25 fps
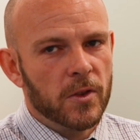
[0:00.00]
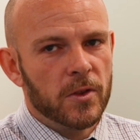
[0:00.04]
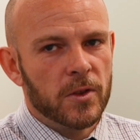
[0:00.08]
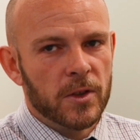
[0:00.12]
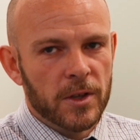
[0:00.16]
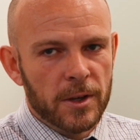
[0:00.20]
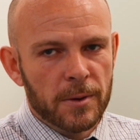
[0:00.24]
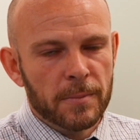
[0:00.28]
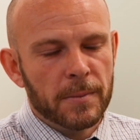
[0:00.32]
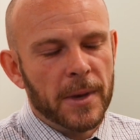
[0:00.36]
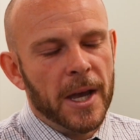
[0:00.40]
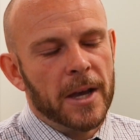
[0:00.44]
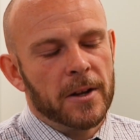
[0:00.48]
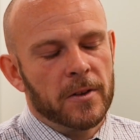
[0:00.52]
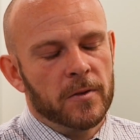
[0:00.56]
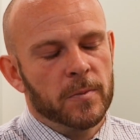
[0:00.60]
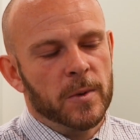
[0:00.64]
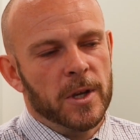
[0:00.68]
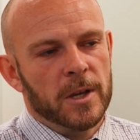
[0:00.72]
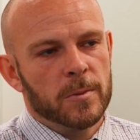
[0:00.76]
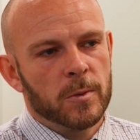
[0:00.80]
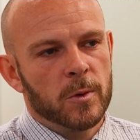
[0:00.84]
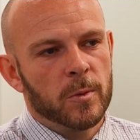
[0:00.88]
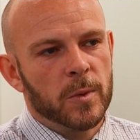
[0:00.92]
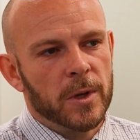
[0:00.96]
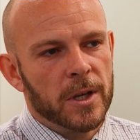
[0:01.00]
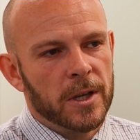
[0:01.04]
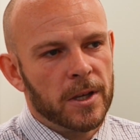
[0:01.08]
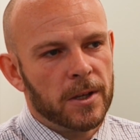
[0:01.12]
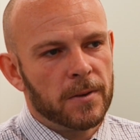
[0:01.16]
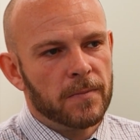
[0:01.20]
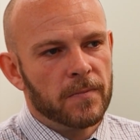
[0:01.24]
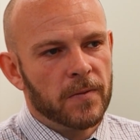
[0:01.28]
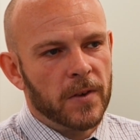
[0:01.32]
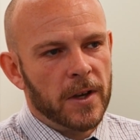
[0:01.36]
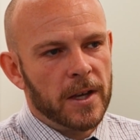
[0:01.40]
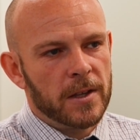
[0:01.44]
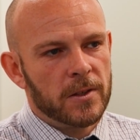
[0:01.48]
the amount of people being
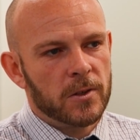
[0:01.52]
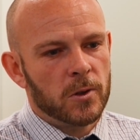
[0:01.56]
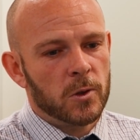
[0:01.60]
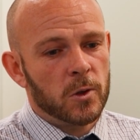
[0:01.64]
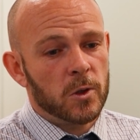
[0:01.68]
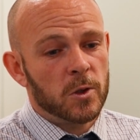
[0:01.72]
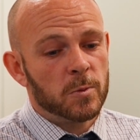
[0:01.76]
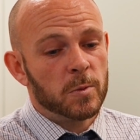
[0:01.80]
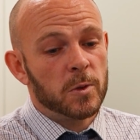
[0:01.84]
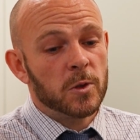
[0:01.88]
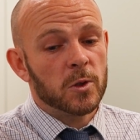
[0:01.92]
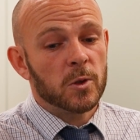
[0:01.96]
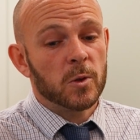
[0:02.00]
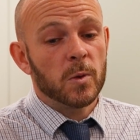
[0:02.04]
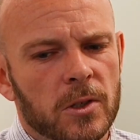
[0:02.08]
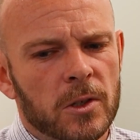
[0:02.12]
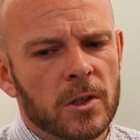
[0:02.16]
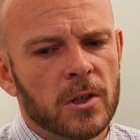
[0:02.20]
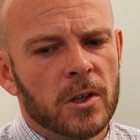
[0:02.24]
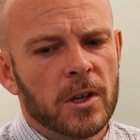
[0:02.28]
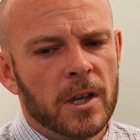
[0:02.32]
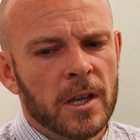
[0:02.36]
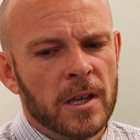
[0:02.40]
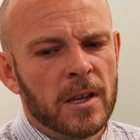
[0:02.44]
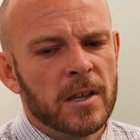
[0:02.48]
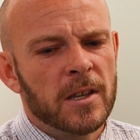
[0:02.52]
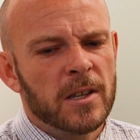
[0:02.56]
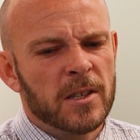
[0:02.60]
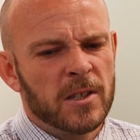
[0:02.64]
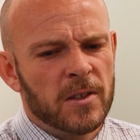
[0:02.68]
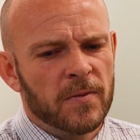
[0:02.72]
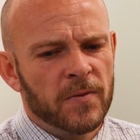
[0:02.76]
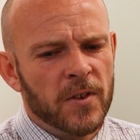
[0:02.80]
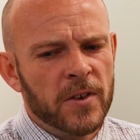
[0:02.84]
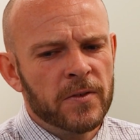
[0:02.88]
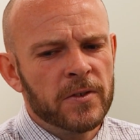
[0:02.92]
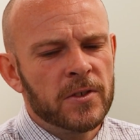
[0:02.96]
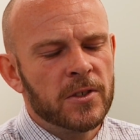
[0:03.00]
conveyed to hospital. So it's
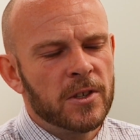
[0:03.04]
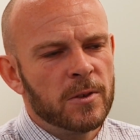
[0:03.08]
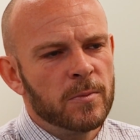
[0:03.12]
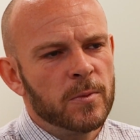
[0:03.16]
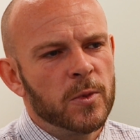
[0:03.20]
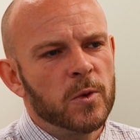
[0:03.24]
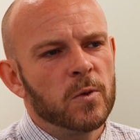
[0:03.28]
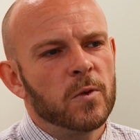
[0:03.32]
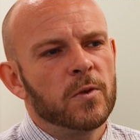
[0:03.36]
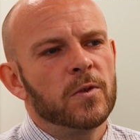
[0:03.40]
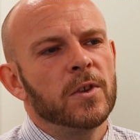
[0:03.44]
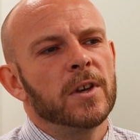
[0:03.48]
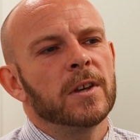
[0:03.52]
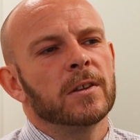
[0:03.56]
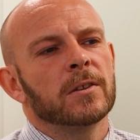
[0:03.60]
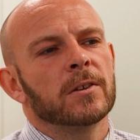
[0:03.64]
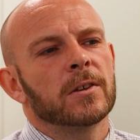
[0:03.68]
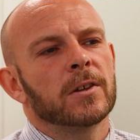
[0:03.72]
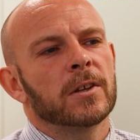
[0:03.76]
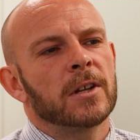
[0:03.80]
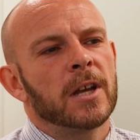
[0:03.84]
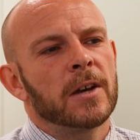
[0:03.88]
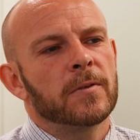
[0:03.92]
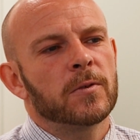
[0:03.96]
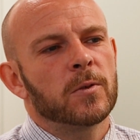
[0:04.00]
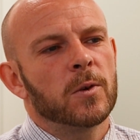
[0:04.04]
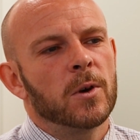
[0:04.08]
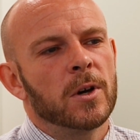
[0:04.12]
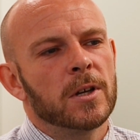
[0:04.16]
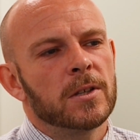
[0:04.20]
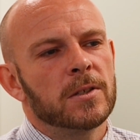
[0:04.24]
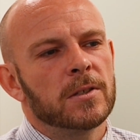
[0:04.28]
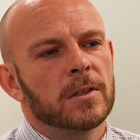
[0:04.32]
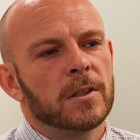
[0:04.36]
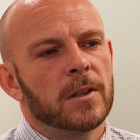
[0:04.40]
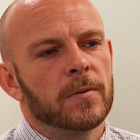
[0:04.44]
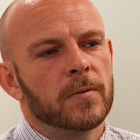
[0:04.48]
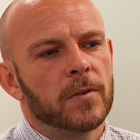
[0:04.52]
a very simple thing that could have quite a
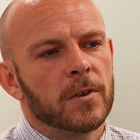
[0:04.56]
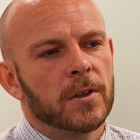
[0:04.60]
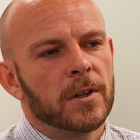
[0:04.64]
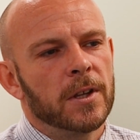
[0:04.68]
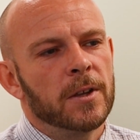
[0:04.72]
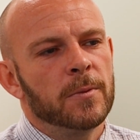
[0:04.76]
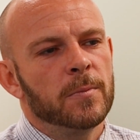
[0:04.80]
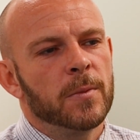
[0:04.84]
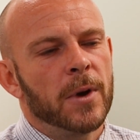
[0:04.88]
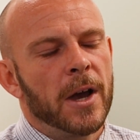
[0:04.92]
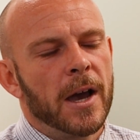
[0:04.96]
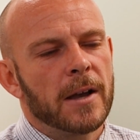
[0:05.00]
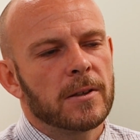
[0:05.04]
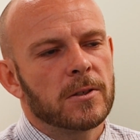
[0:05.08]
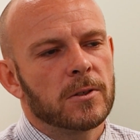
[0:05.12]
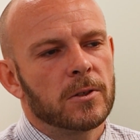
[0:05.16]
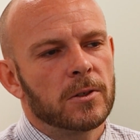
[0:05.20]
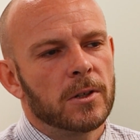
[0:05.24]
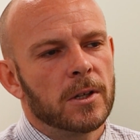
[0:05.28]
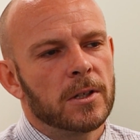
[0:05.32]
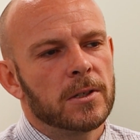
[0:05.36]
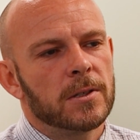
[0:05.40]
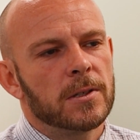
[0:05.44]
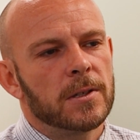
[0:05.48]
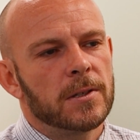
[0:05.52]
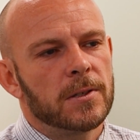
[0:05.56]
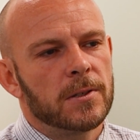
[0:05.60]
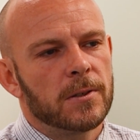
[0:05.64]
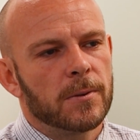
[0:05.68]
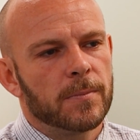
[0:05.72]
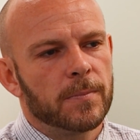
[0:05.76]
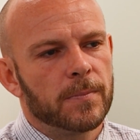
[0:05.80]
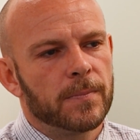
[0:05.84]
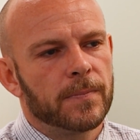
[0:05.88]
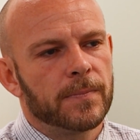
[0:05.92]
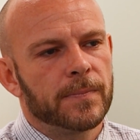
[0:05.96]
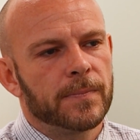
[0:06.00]
significant impact on our system.